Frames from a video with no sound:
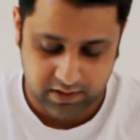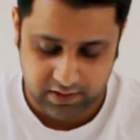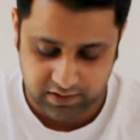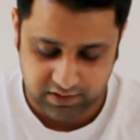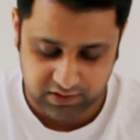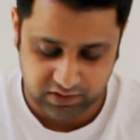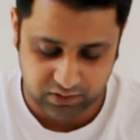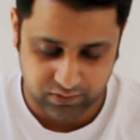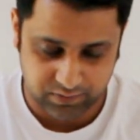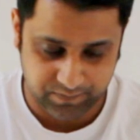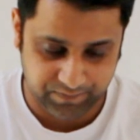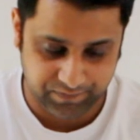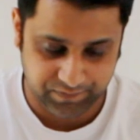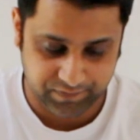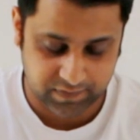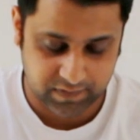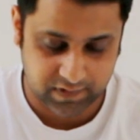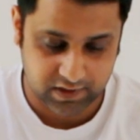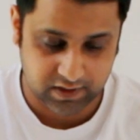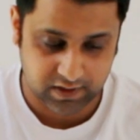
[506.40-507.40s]
So
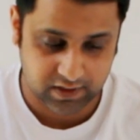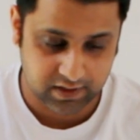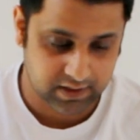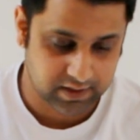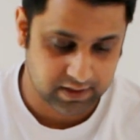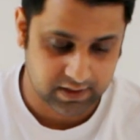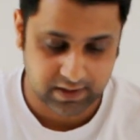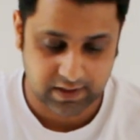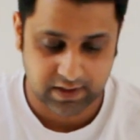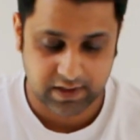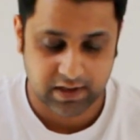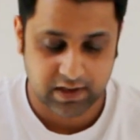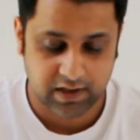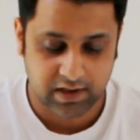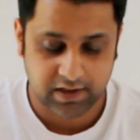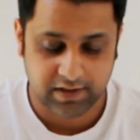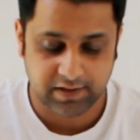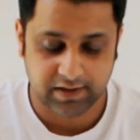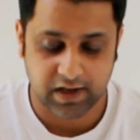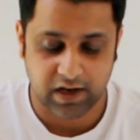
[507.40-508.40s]

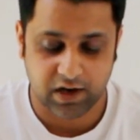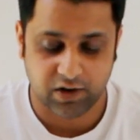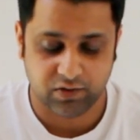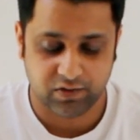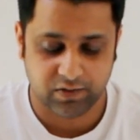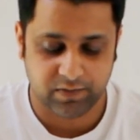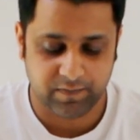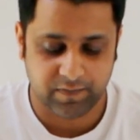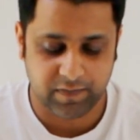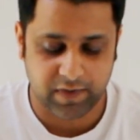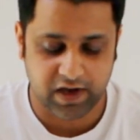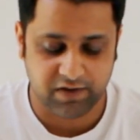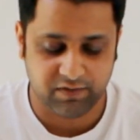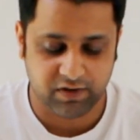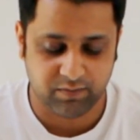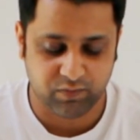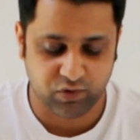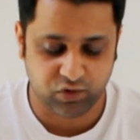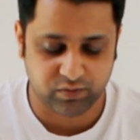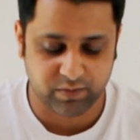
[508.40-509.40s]
now I will
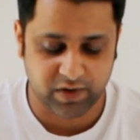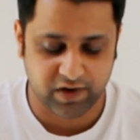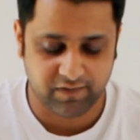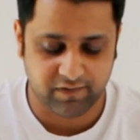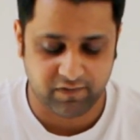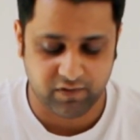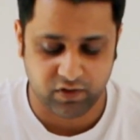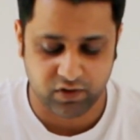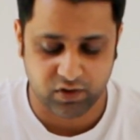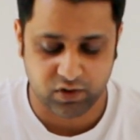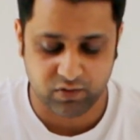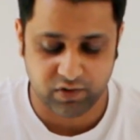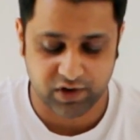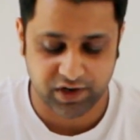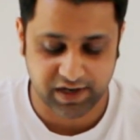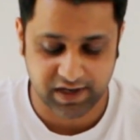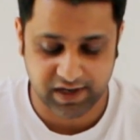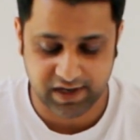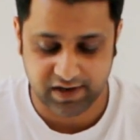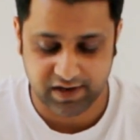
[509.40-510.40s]
put my phone over
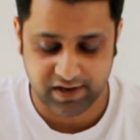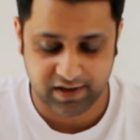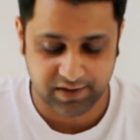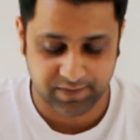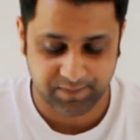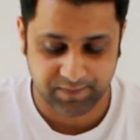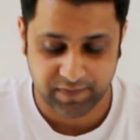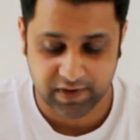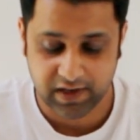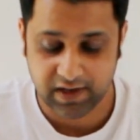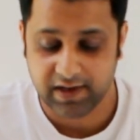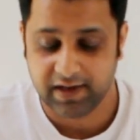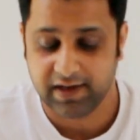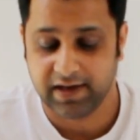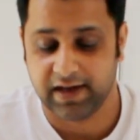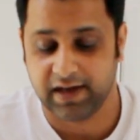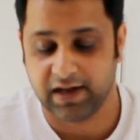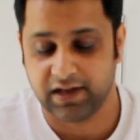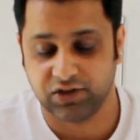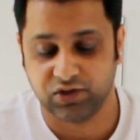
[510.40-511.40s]
here,
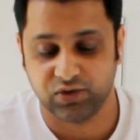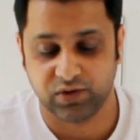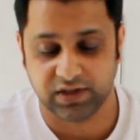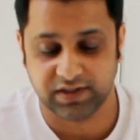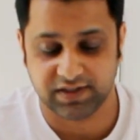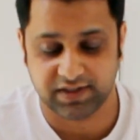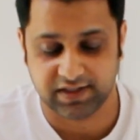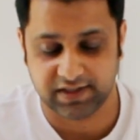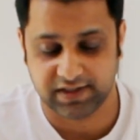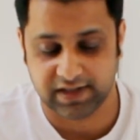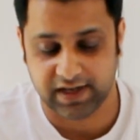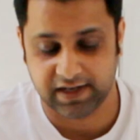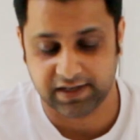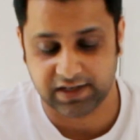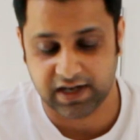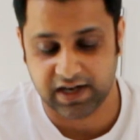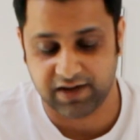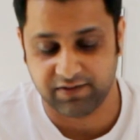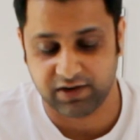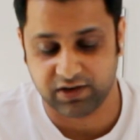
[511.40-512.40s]
and you can see that
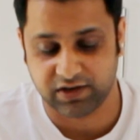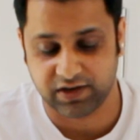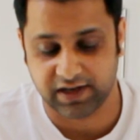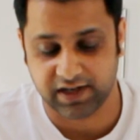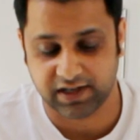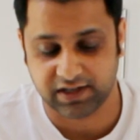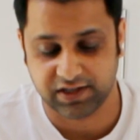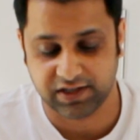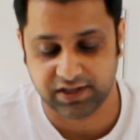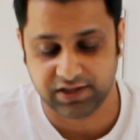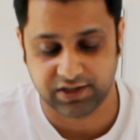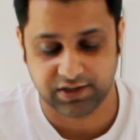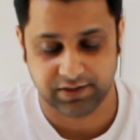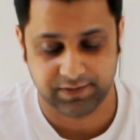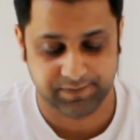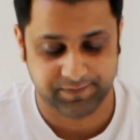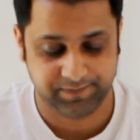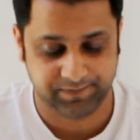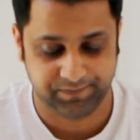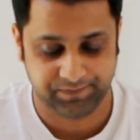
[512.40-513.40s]
I will connect it
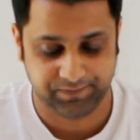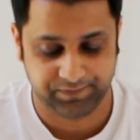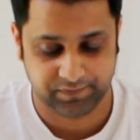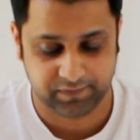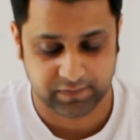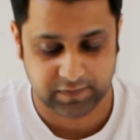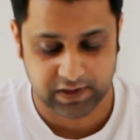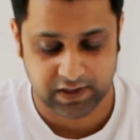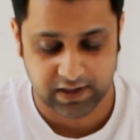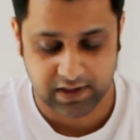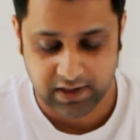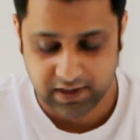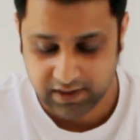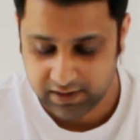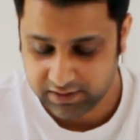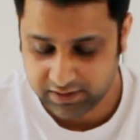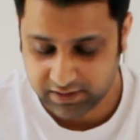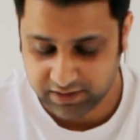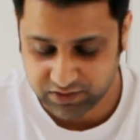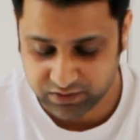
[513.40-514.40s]

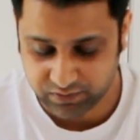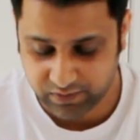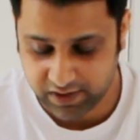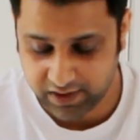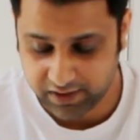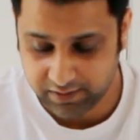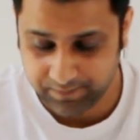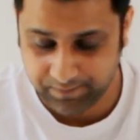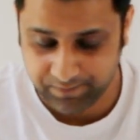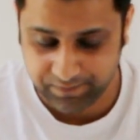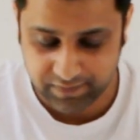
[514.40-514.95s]
this way.